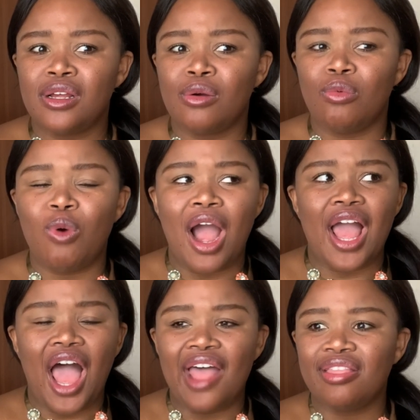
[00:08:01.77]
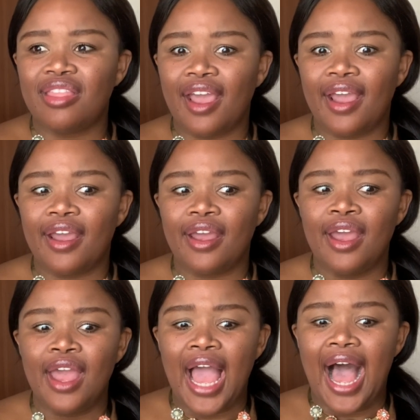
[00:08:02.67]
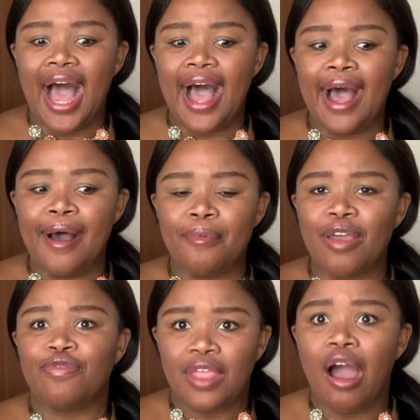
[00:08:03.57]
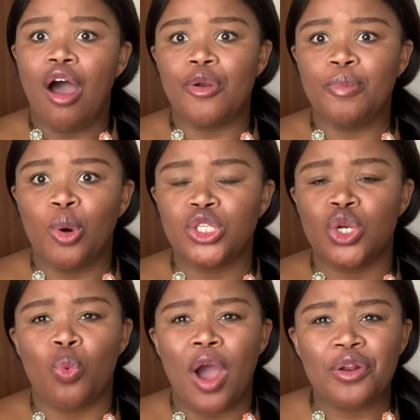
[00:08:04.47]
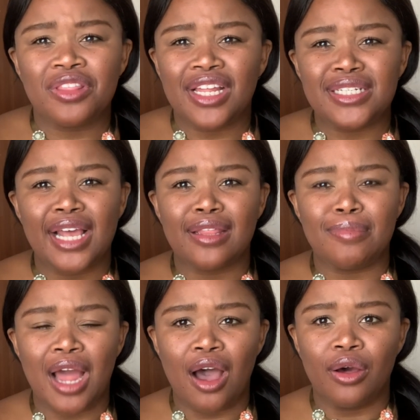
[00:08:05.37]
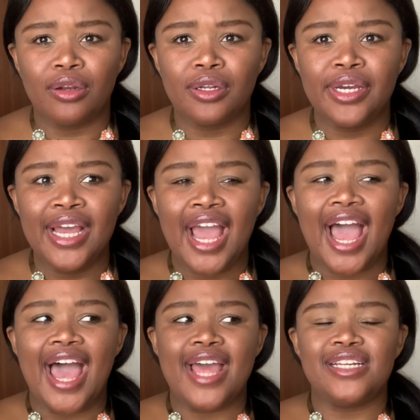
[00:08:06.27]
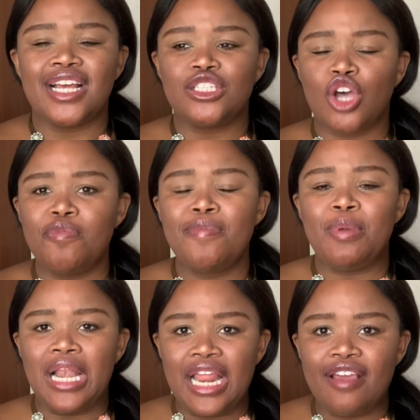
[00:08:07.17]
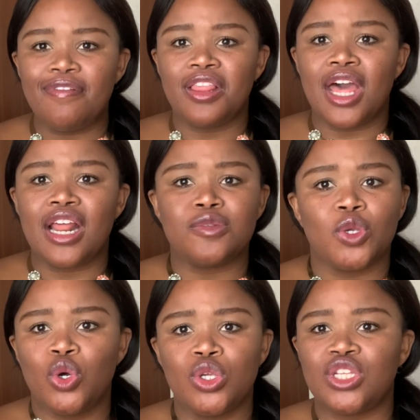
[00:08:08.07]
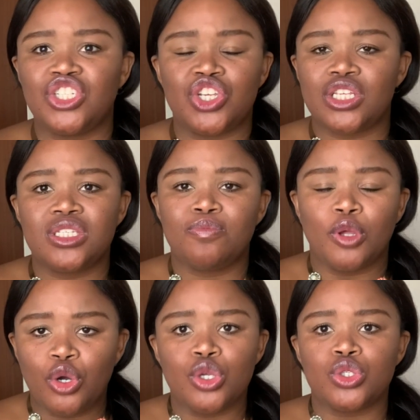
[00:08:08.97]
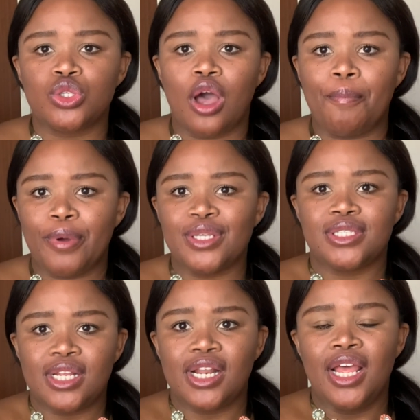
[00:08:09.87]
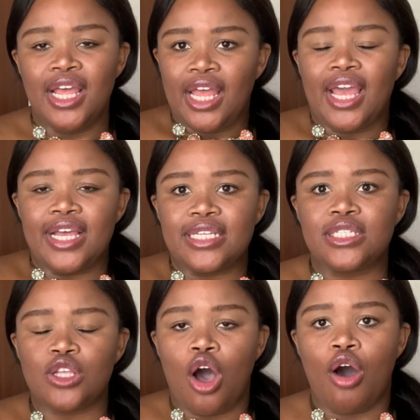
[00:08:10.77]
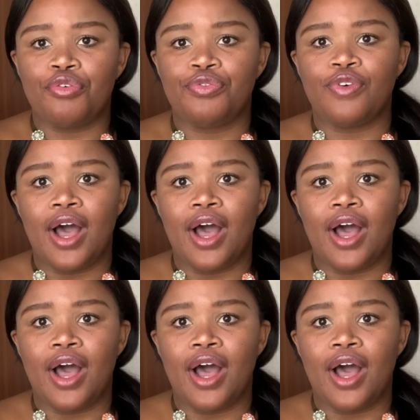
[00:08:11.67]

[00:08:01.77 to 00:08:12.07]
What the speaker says: Why aren't they, if they are reported, why don't they take them down? And it's got me believing that it's just because a person is of...